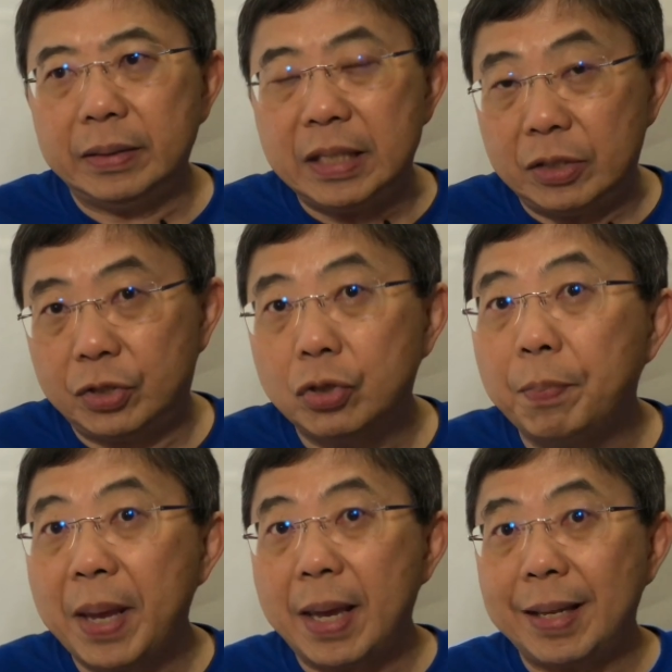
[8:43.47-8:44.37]
needs to
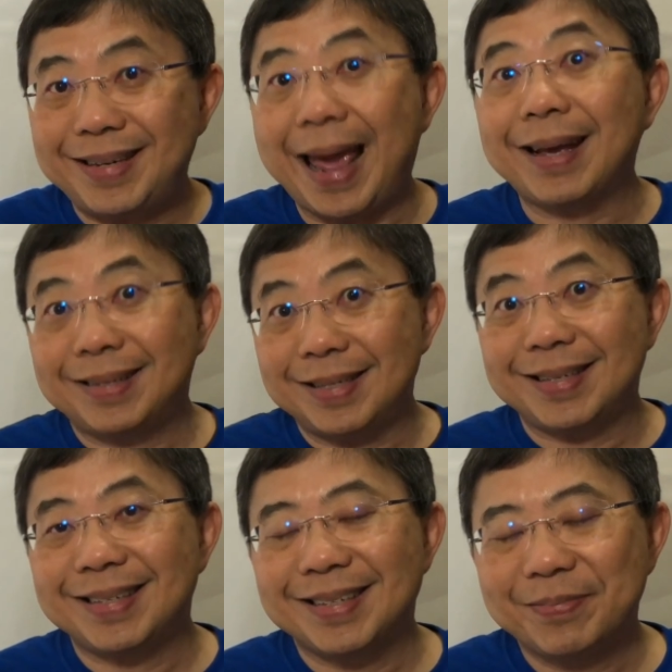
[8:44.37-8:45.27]
pay
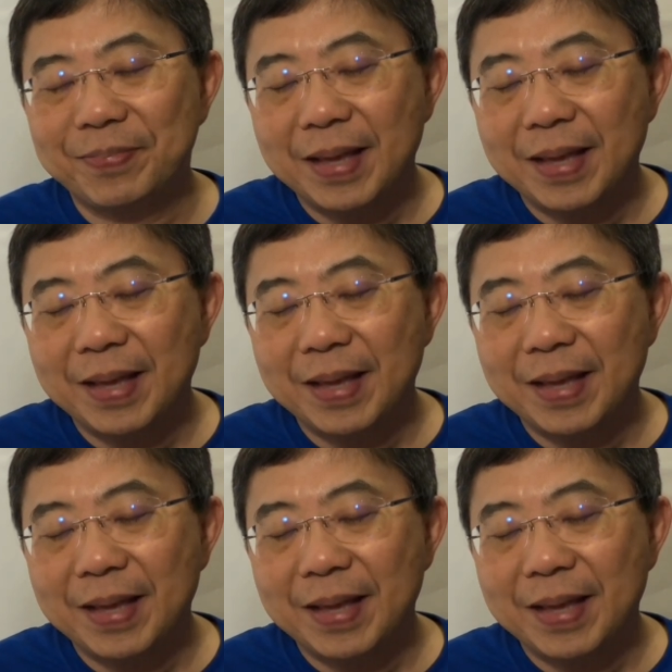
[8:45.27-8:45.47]
taxes.